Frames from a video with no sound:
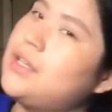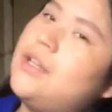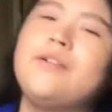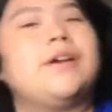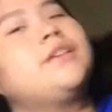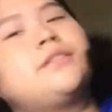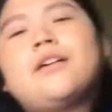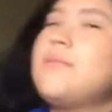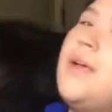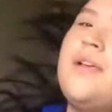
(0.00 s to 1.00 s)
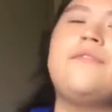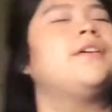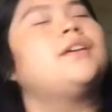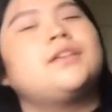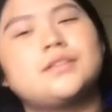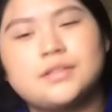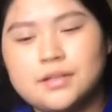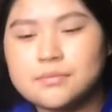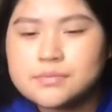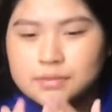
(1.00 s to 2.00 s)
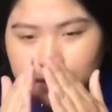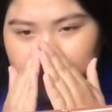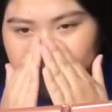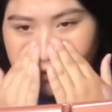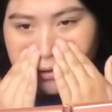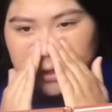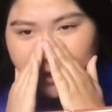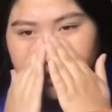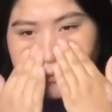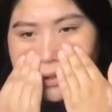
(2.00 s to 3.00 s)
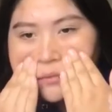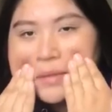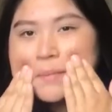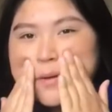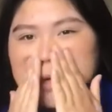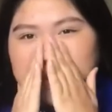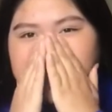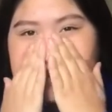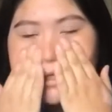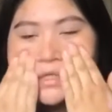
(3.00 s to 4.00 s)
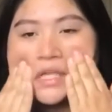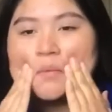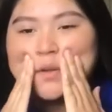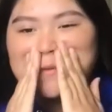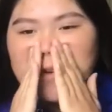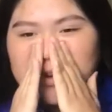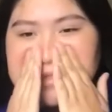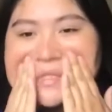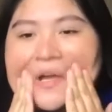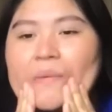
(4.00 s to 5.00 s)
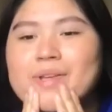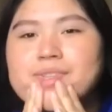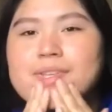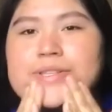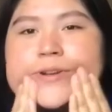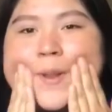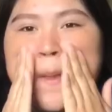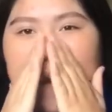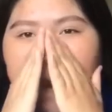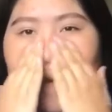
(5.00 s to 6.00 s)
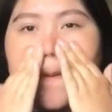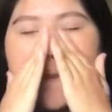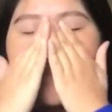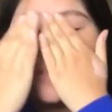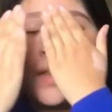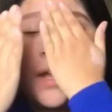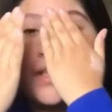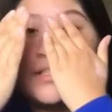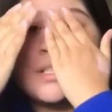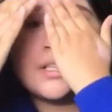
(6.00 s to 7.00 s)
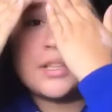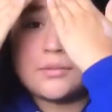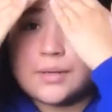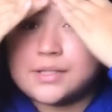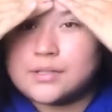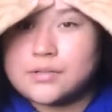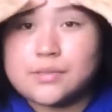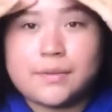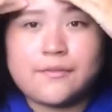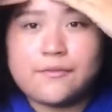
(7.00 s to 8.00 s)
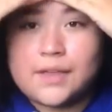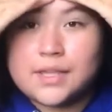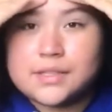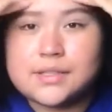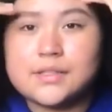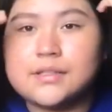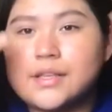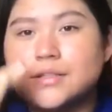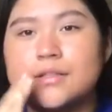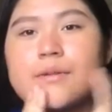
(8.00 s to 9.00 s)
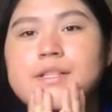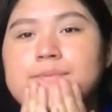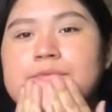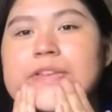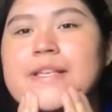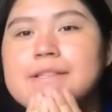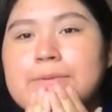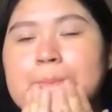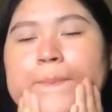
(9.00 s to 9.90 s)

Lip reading: the rest on my face. Okay, what I meant to say is I'm gonna focus it on my T-zone and then just let the rest go to my face, like to the rest of my face.